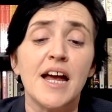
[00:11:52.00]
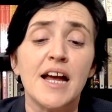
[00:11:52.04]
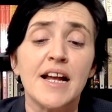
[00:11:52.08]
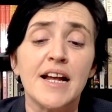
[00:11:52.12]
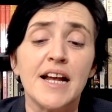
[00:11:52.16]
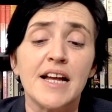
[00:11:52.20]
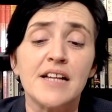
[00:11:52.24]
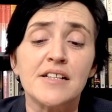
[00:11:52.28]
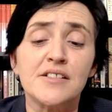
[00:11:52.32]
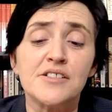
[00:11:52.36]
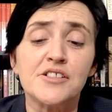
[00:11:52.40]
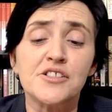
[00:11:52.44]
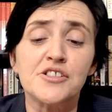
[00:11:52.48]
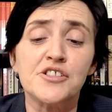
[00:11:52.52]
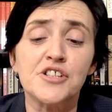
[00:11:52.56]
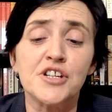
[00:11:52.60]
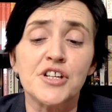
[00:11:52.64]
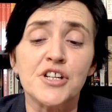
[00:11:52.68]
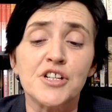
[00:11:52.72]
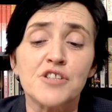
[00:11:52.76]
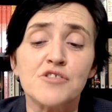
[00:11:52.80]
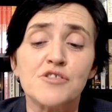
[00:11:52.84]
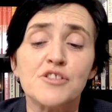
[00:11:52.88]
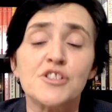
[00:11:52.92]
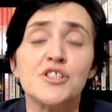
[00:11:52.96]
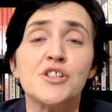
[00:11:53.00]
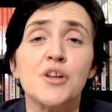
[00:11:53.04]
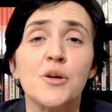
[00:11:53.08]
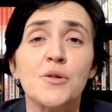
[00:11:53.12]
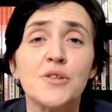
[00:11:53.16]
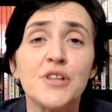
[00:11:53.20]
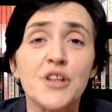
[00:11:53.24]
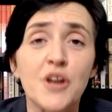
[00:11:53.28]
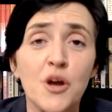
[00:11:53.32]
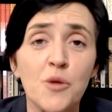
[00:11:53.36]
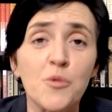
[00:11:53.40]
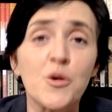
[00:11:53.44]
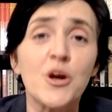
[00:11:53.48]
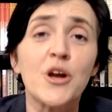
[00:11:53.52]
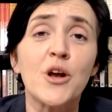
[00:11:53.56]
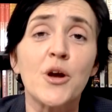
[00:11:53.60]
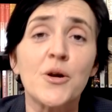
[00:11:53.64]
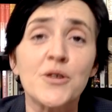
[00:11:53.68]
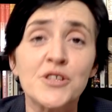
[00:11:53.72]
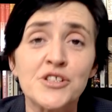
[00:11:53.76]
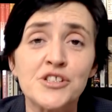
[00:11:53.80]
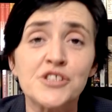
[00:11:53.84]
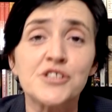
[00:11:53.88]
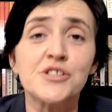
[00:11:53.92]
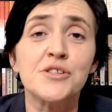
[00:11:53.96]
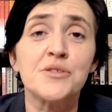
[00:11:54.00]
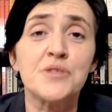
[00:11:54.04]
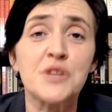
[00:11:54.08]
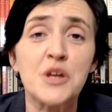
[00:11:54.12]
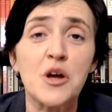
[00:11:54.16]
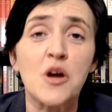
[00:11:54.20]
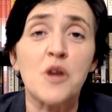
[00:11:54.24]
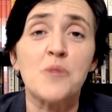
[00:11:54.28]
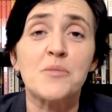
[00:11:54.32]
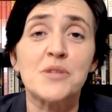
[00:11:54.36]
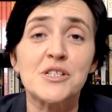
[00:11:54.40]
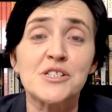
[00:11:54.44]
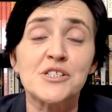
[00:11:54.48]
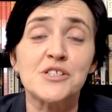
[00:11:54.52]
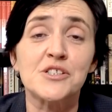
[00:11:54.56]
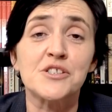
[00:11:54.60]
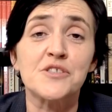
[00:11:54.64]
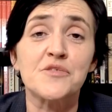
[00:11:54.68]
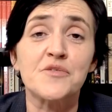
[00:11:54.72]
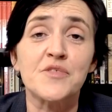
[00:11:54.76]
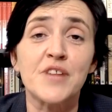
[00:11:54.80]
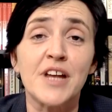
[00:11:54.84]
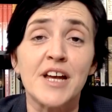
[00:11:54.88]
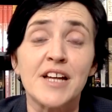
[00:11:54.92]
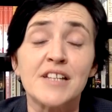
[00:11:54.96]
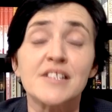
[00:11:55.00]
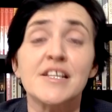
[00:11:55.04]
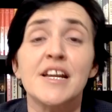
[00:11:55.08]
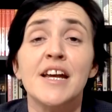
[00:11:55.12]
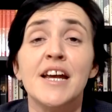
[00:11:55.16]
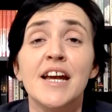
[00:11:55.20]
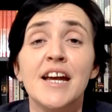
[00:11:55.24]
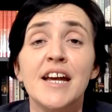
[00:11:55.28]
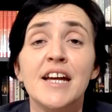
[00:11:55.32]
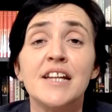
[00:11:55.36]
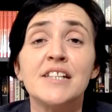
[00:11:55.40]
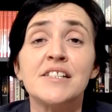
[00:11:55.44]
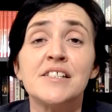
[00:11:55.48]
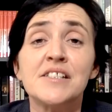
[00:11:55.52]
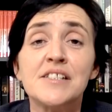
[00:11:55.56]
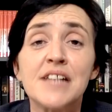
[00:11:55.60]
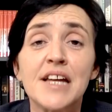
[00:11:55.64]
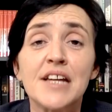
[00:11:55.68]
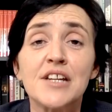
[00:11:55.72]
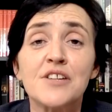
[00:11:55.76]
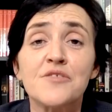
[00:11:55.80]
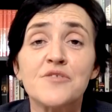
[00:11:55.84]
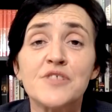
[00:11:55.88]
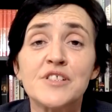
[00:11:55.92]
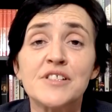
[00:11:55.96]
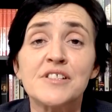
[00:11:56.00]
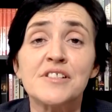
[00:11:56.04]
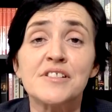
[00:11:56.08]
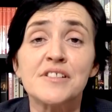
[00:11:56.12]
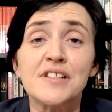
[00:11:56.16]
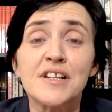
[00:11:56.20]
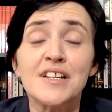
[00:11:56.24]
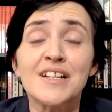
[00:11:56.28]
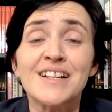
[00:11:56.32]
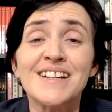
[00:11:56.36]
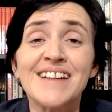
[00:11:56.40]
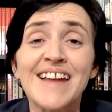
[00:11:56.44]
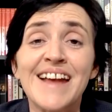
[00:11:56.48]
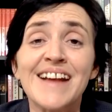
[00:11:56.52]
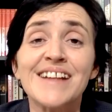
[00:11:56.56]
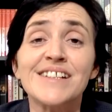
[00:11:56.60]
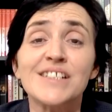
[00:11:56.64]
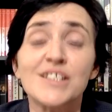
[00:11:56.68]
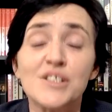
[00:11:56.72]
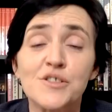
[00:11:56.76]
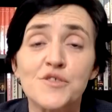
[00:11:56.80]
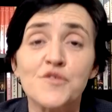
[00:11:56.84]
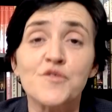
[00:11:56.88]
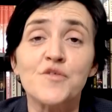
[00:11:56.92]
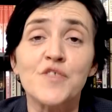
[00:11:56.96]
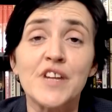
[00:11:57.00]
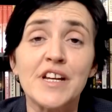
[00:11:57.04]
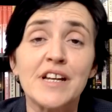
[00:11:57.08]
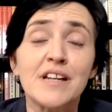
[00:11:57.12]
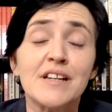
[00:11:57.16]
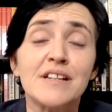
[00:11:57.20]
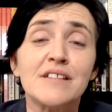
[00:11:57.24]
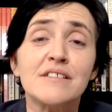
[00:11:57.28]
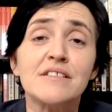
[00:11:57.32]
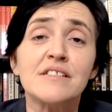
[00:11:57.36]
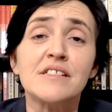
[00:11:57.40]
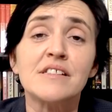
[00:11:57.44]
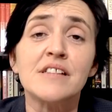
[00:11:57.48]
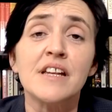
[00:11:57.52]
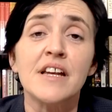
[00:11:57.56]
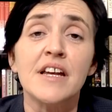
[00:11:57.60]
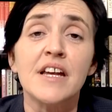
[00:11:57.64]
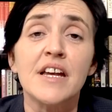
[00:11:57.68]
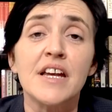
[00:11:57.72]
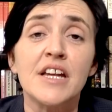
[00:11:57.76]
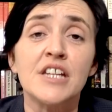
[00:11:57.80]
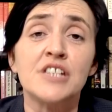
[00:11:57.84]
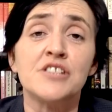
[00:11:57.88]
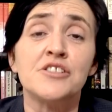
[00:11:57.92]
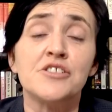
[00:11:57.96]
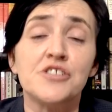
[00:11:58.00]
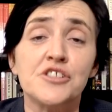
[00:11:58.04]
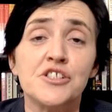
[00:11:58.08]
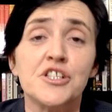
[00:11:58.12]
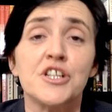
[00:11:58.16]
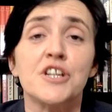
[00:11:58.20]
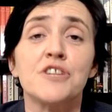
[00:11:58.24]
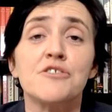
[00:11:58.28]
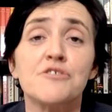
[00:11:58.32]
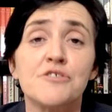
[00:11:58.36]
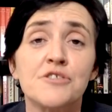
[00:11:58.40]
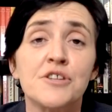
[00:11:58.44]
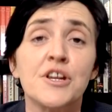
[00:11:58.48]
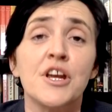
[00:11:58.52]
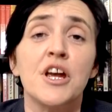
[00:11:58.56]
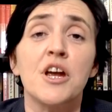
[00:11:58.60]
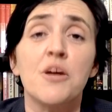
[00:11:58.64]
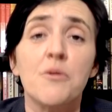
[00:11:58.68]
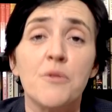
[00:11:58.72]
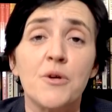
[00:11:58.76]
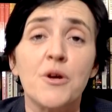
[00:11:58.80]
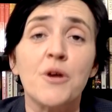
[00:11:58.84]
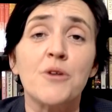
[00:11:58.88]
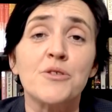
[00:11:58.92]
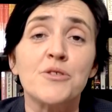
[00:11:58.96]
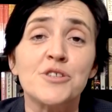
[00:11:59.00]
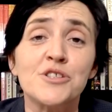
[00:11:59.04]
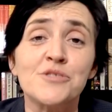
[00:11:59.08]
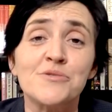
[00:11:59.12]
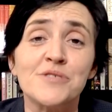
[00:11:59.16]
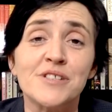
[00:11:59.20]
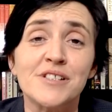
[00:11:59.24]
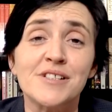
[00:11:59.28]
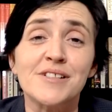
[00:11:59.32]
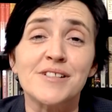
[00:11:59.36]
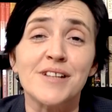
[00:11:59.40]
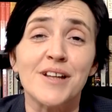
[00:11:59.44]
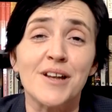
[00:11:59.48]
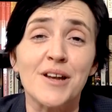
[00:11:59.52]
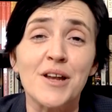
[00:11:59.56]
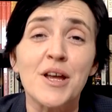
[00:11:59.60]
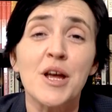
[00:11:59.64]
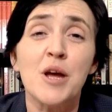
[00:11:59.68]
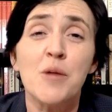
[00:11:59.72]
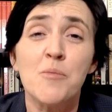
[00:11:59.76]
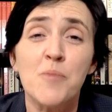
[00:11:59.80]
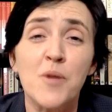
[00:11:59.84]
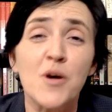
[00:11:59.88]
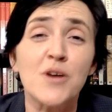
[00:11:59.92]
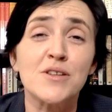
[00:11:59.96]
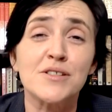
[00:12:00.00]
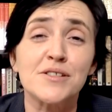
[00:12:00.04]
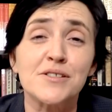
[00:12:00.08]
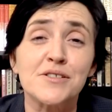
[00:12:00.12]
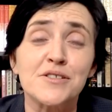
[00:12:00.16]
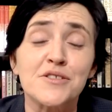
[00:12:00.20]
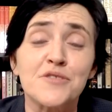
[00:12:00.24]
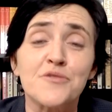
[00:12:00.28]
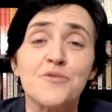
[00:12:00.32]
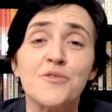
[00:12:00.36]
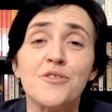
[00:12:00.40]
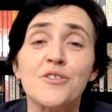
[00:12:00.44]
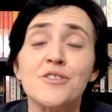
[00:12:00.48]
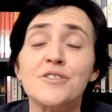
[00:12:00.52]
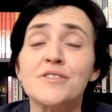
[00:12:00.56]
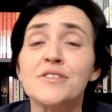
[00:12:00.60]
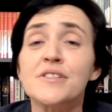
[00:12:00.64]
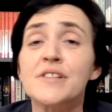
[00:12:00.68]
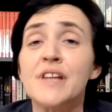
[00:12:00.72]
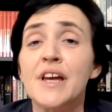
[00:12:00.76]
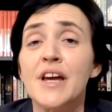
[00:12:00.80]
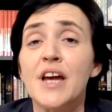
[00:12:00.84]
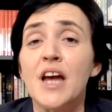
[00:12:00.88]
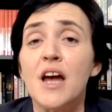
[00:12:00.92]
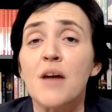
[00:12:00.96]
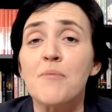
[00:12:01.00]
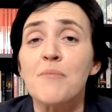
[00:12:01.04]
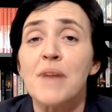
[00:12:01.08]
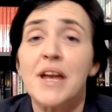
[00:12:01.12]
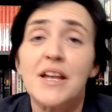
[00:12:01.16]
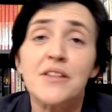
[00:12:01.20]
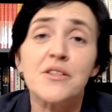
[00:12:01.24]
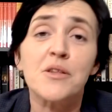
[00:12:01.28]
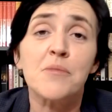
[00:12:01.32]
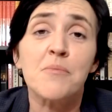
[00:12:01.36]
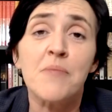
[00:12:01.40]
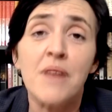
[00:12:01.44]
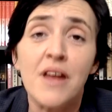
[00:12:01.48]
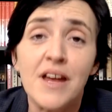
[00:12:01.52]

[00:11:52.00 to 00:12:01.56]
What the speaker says: against children. So we're going to do the opposite of that. Instead of instilling negative feelings into children, we're going to instill positive ones, make them